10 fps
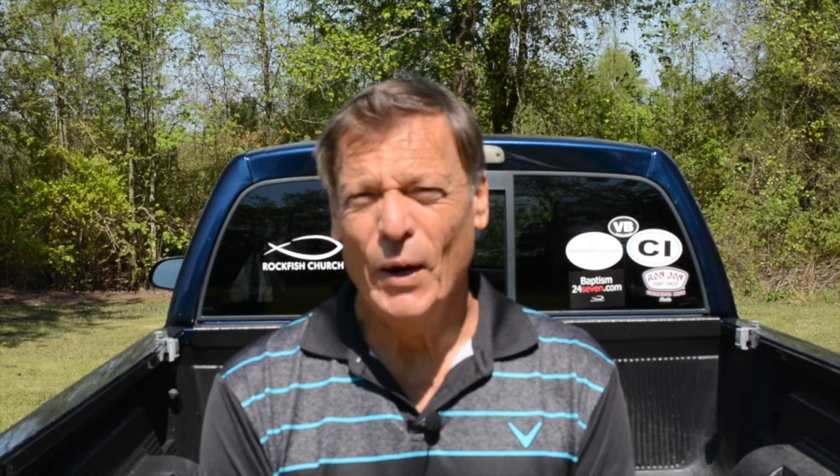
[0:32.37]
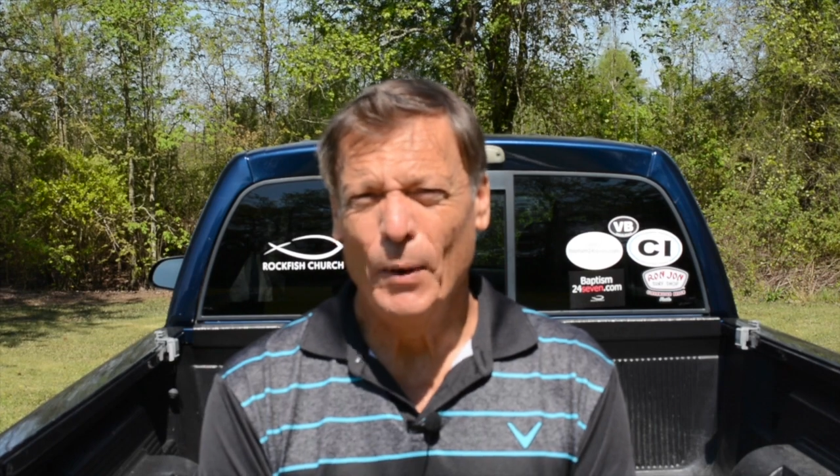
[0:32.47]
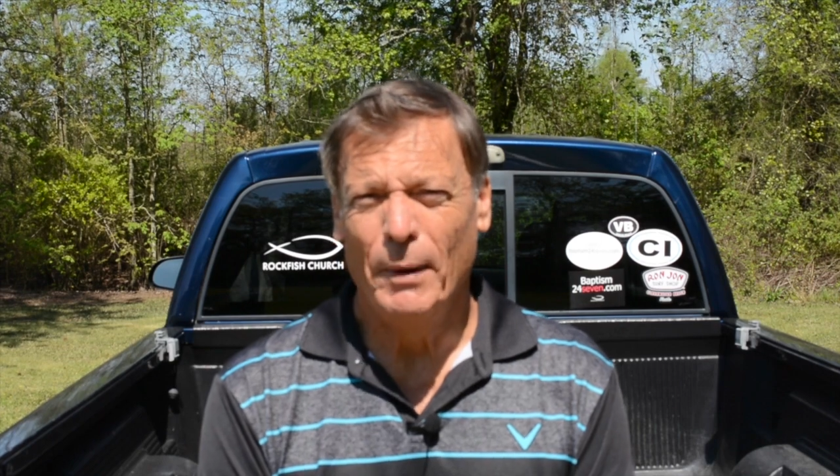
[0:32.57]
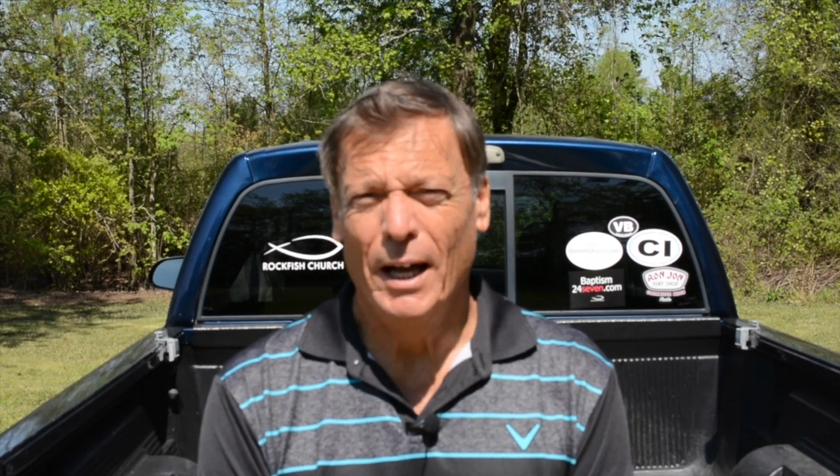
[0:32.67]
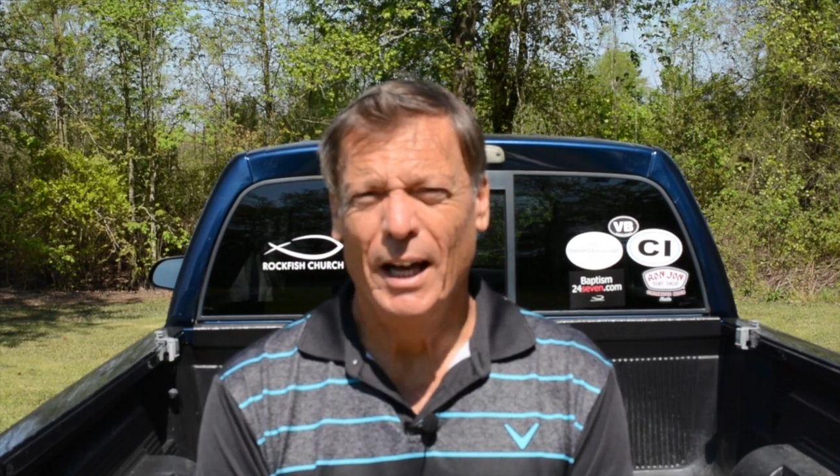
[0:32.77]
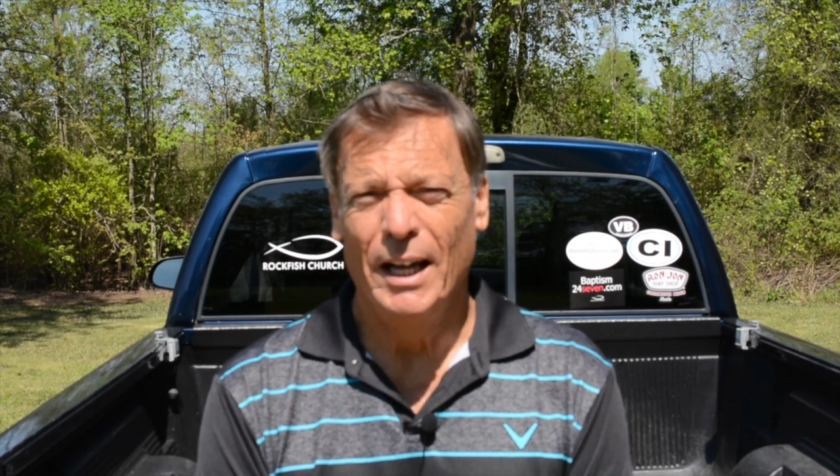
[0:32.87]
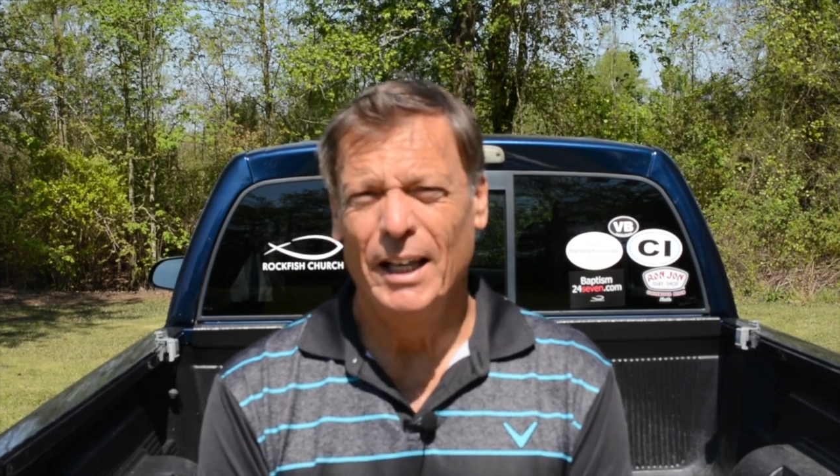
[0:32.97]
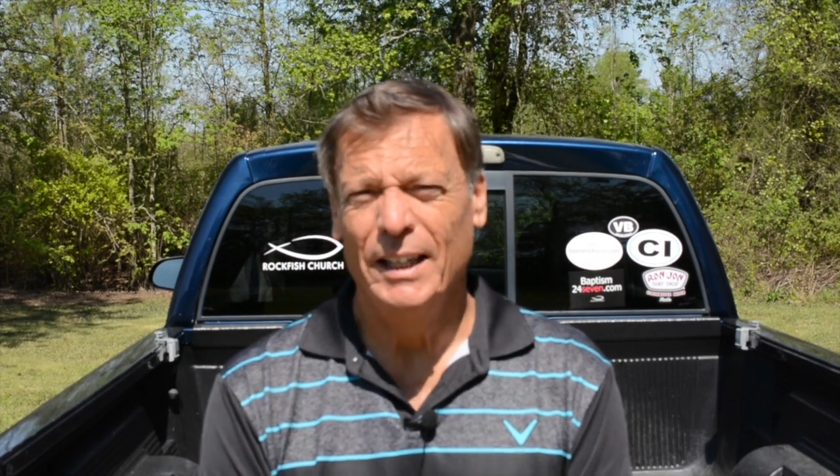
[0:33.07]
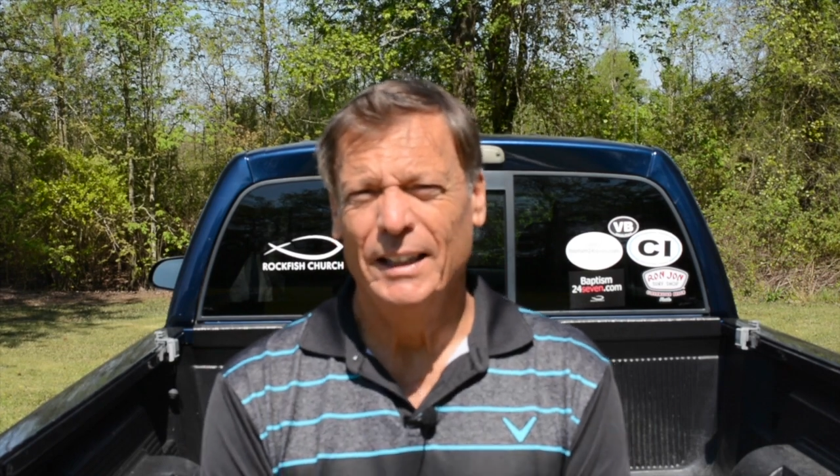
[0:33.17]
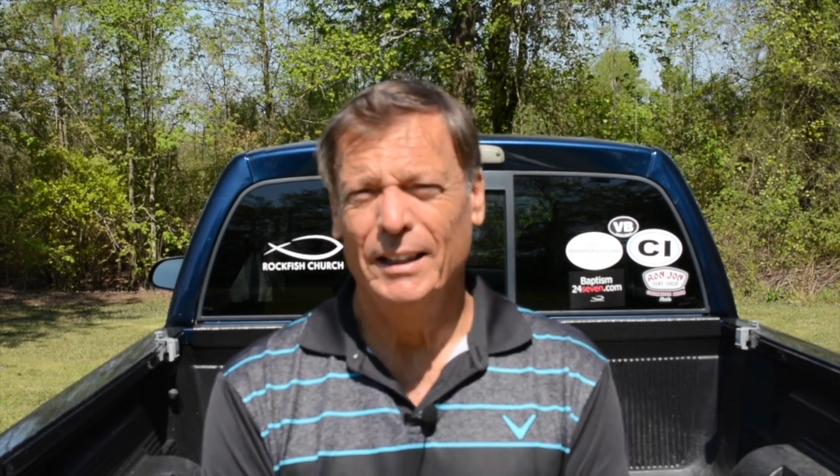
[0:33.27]
on
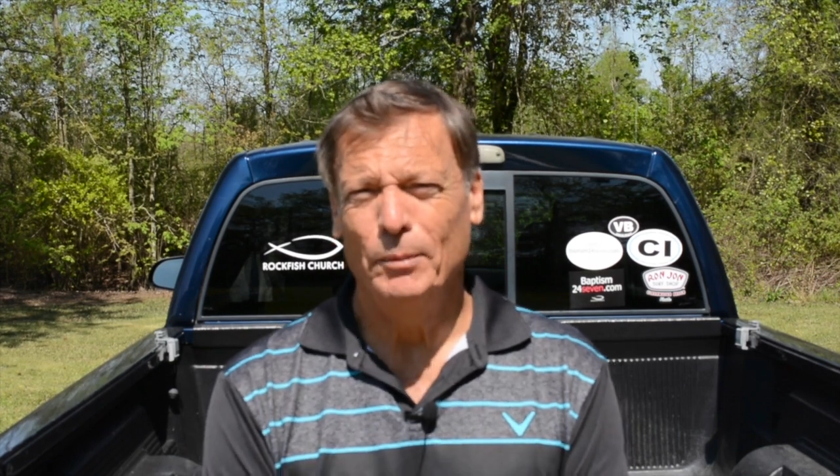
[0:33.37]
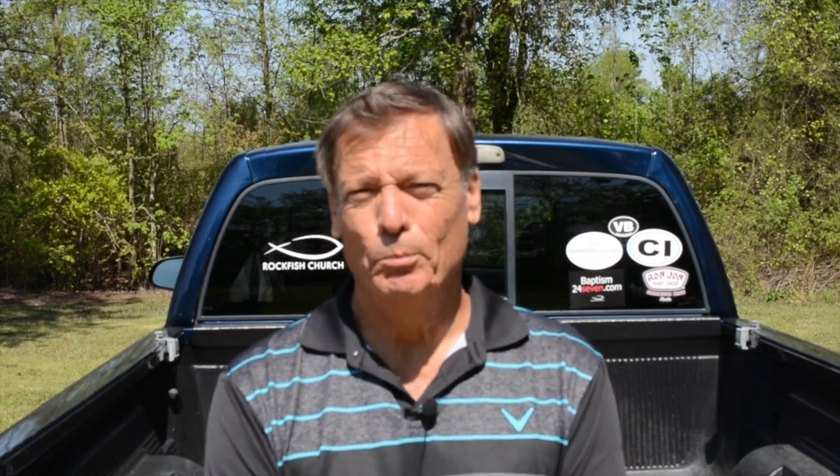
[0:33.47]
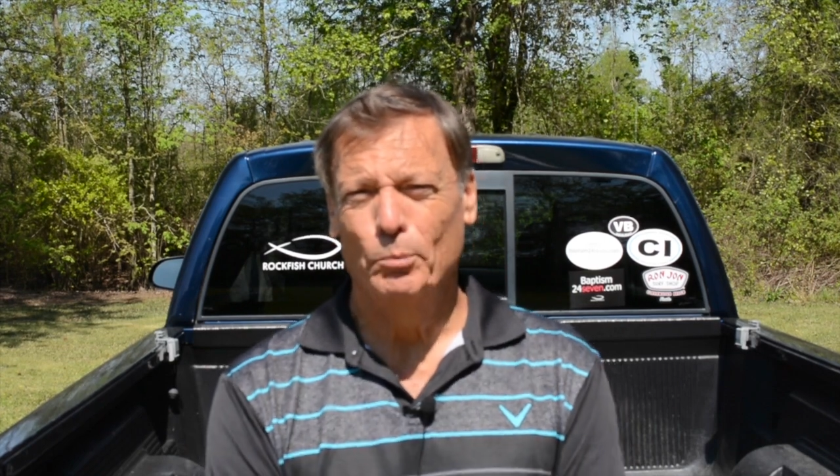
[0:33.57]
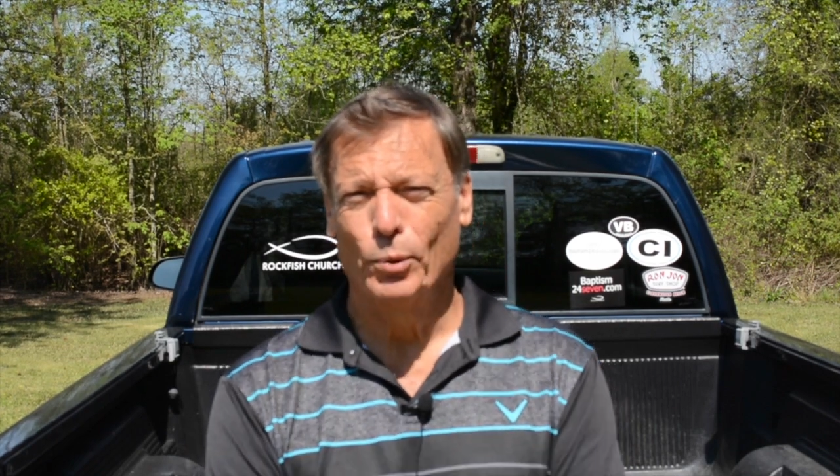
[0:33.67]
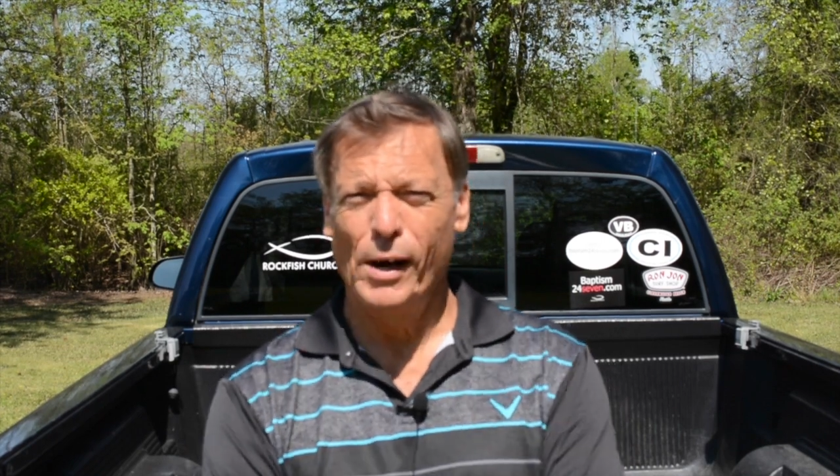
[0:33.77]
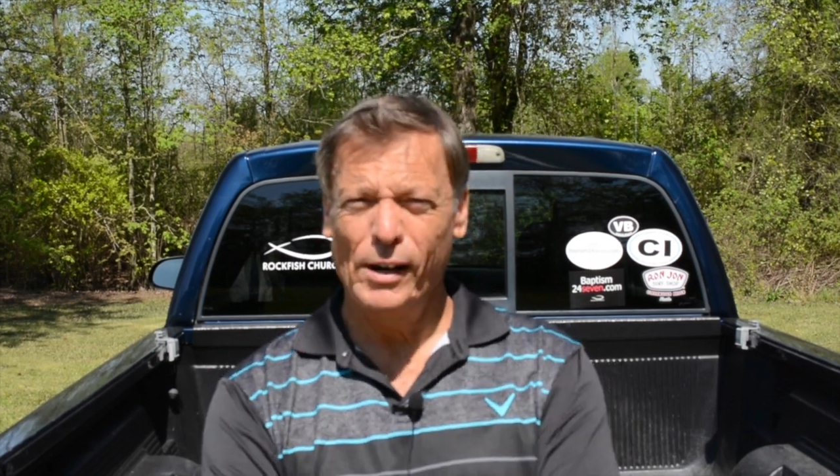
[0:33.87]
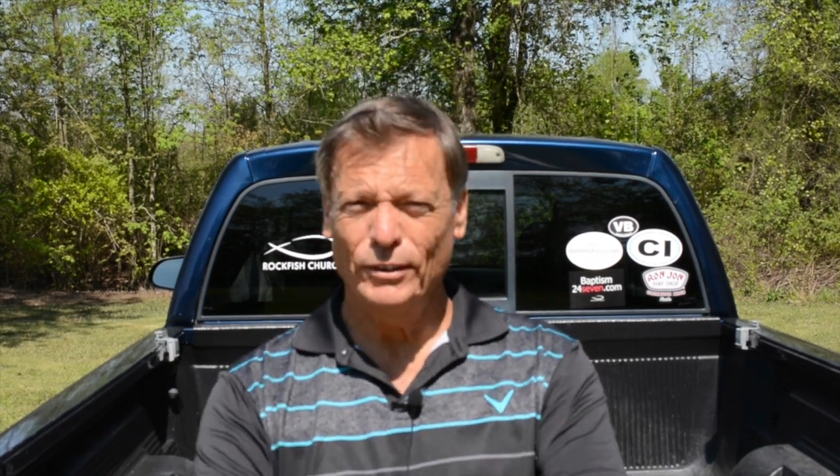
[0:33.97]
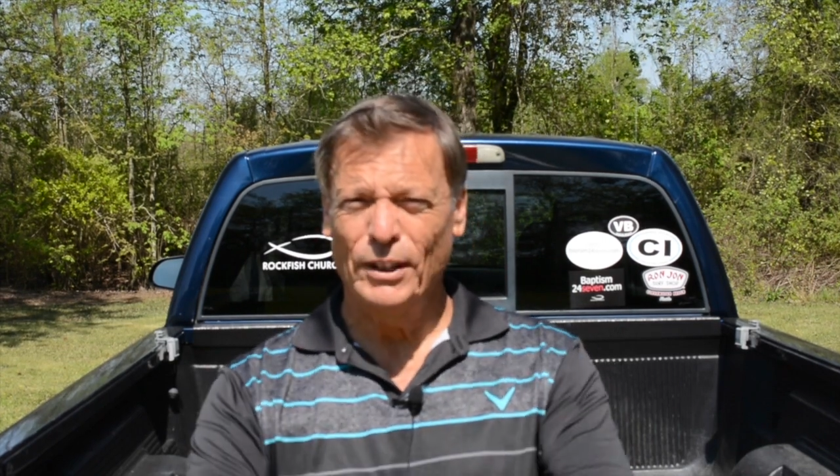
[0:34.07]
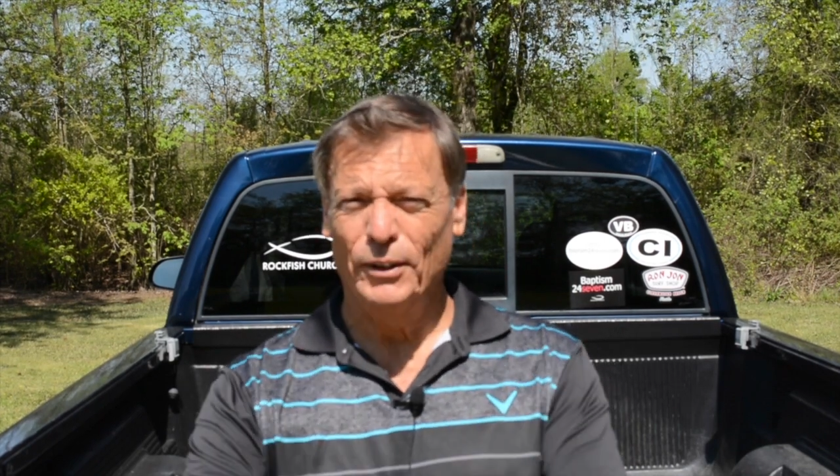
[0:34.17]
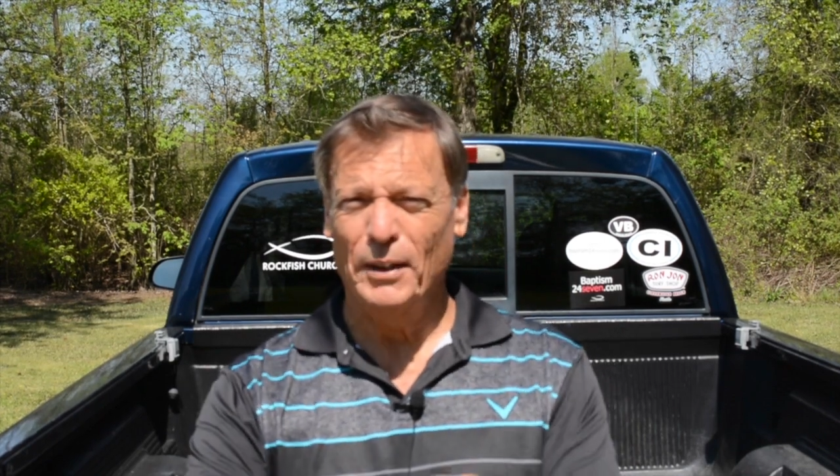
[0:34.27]
my prayer
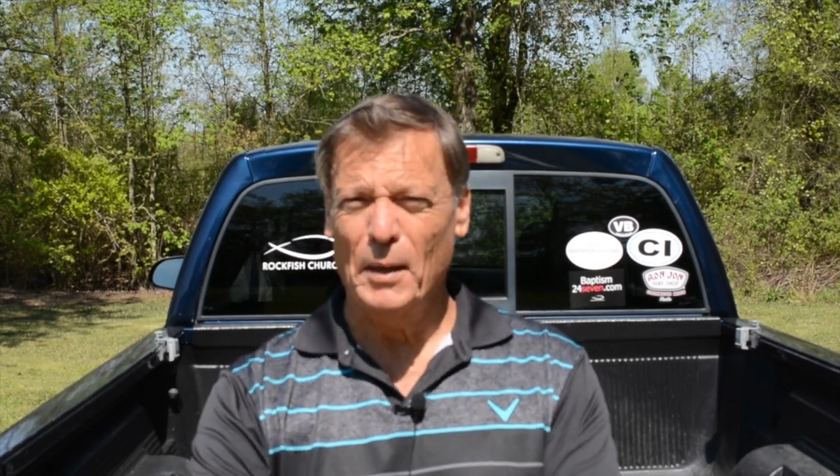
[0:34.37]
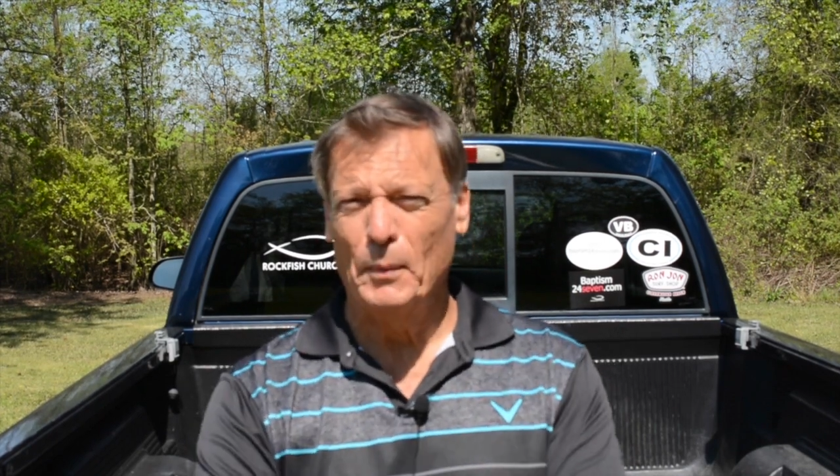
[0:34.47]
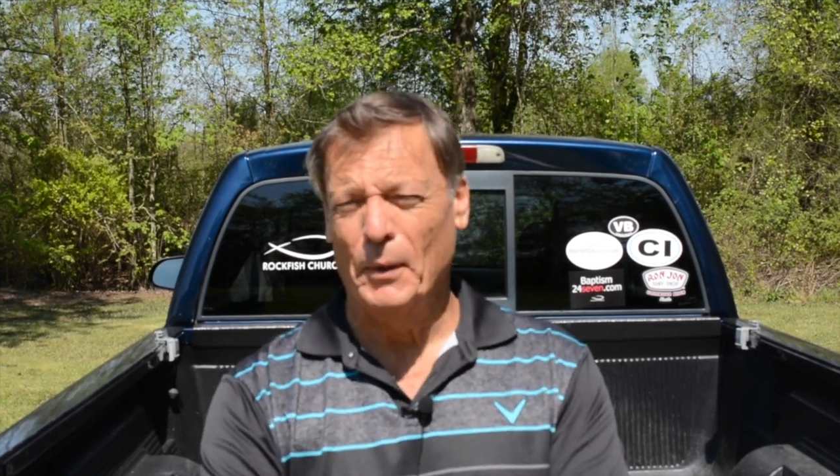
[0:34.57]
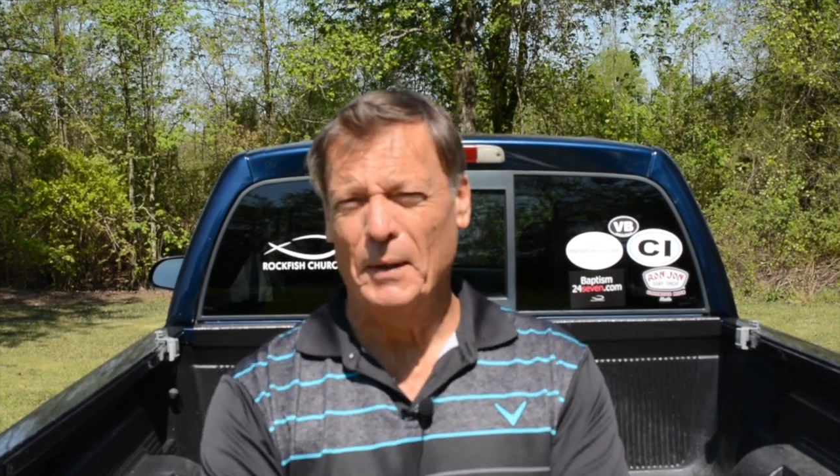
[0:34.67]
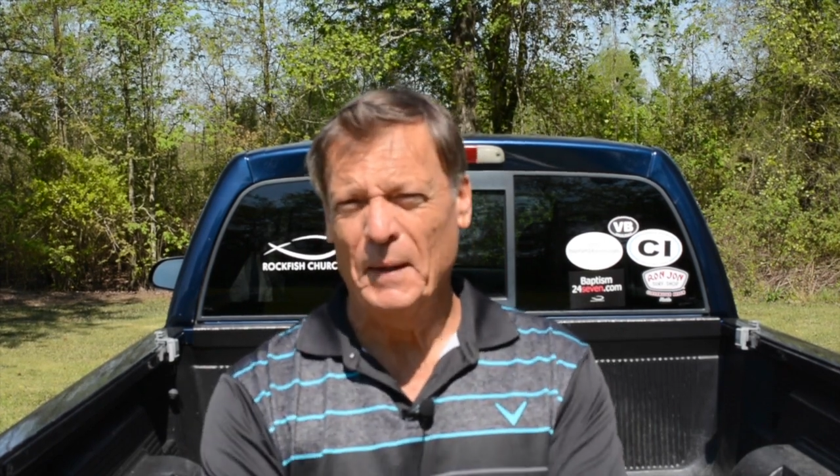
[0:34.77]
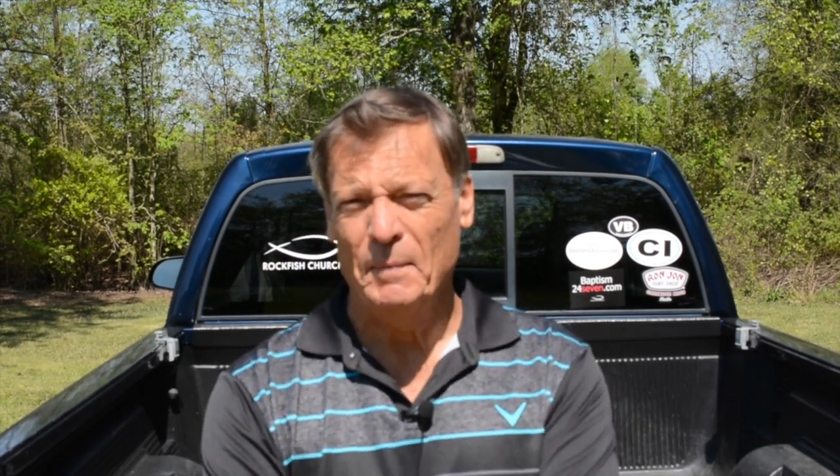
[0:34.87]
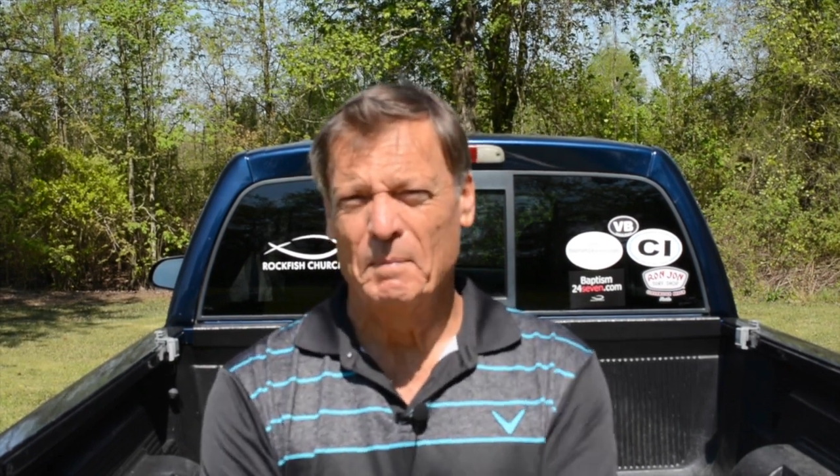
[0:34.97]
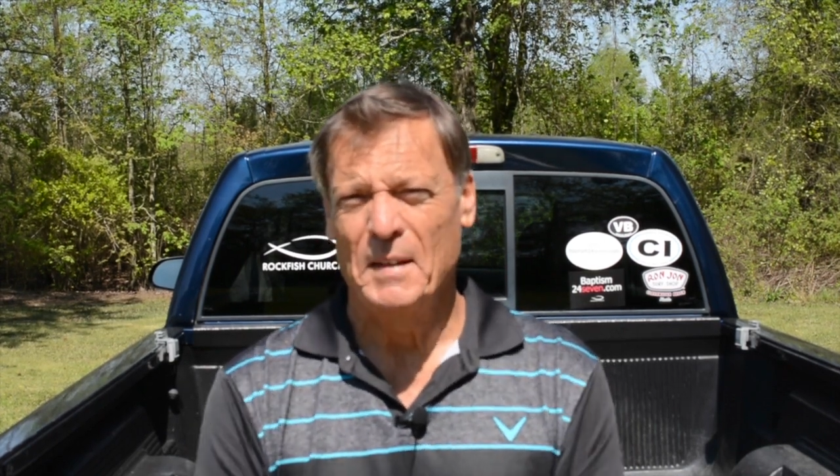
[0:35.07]
tailgate party,